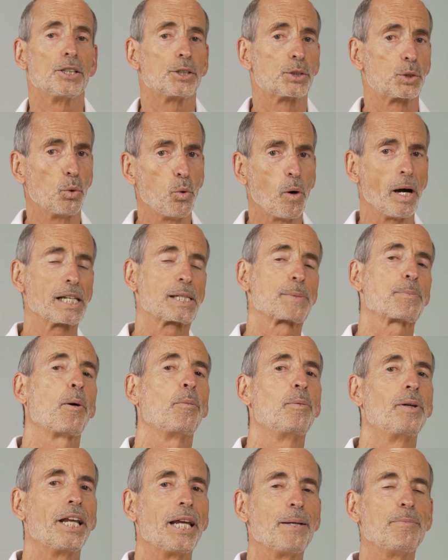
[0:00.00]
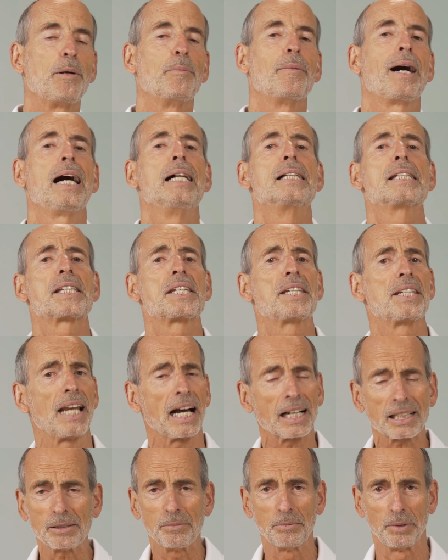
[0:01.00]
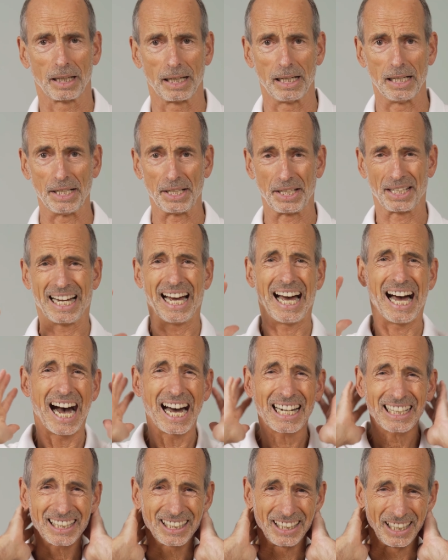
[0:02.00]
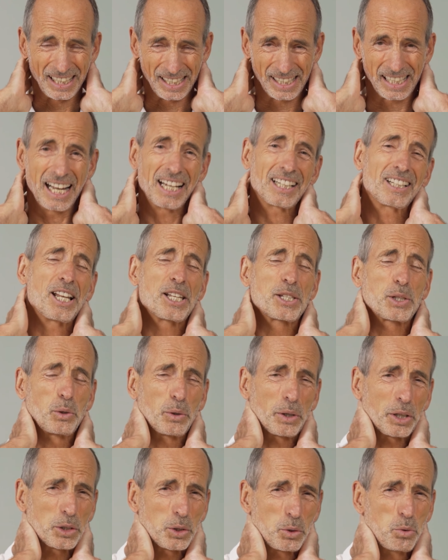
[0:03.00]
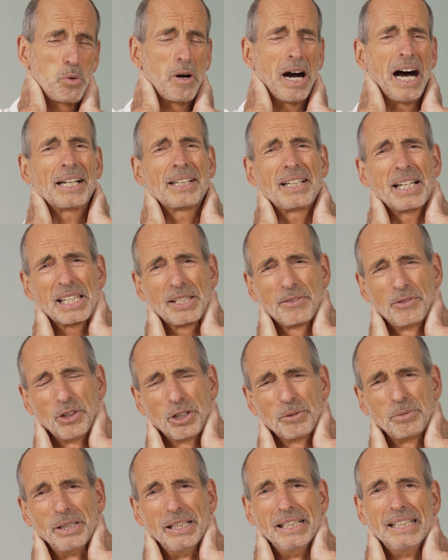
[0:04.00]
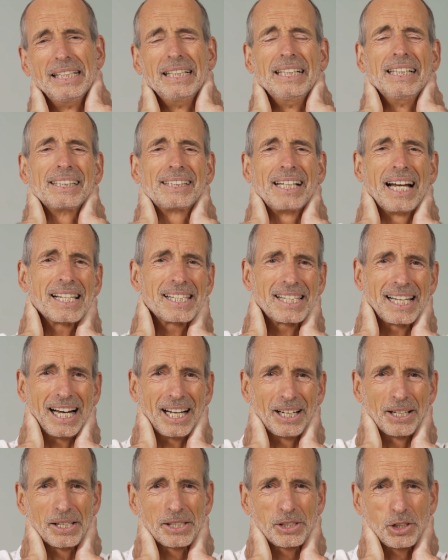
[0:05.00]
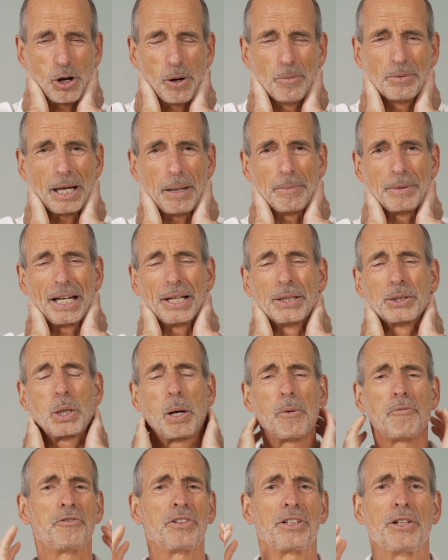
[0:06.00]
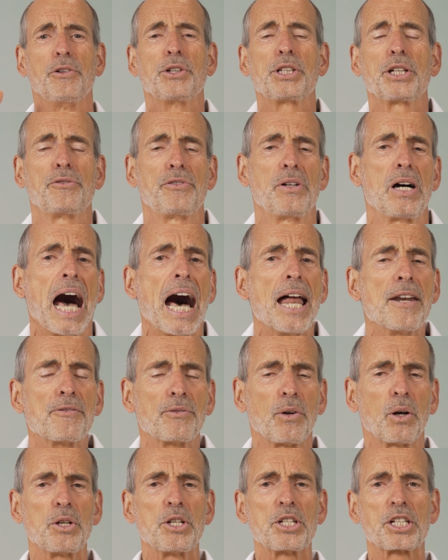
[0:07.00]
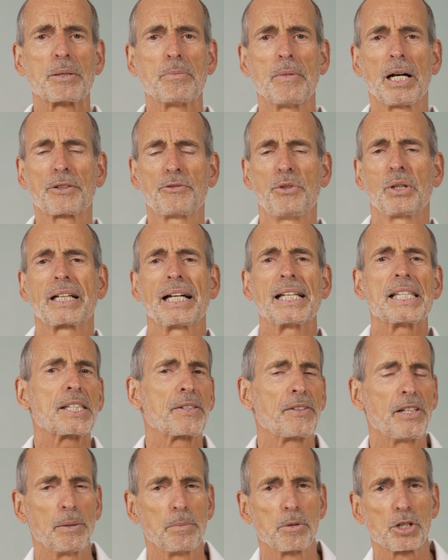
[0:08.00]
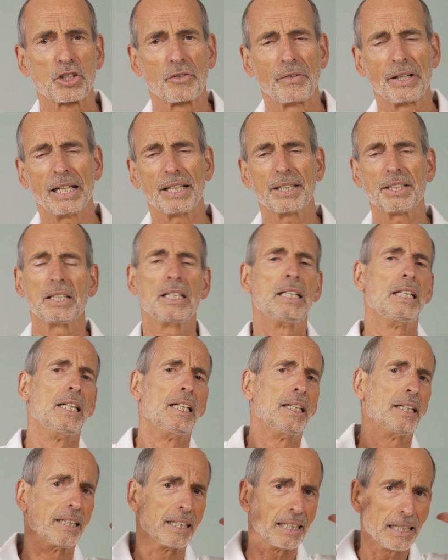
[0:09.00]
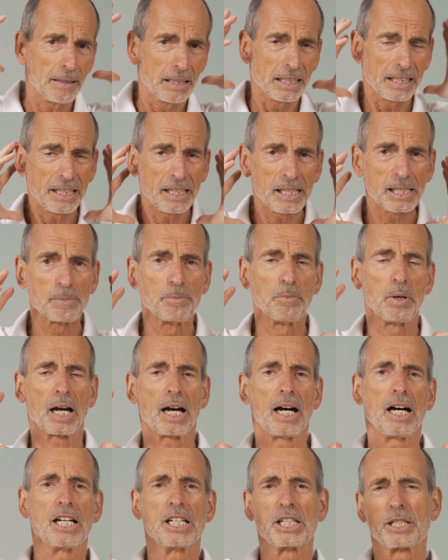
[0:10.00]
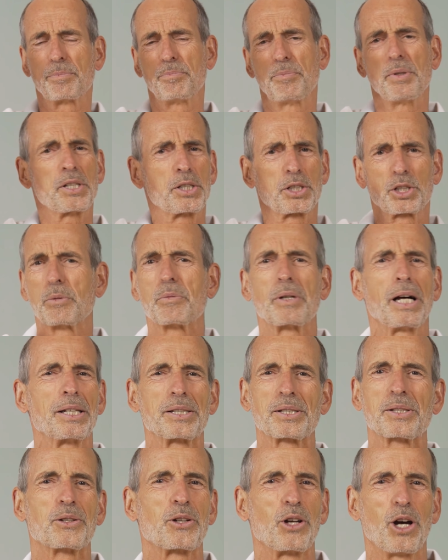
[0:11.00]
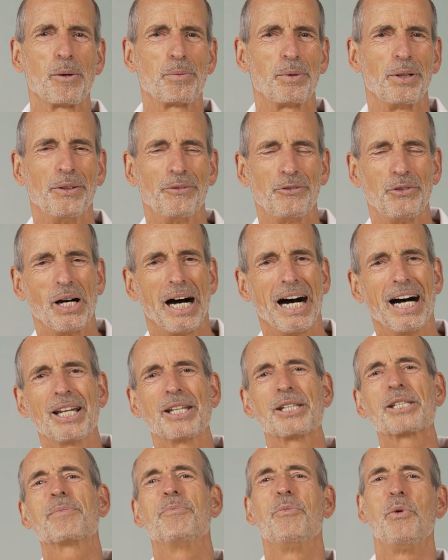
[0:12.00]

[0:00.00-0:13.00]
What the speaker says: You have problems with your neck. It has to do with the atlas correction, atlas vertebra. All of that affects your head and is responsible for many problems in this area and for the rest of your body to boot.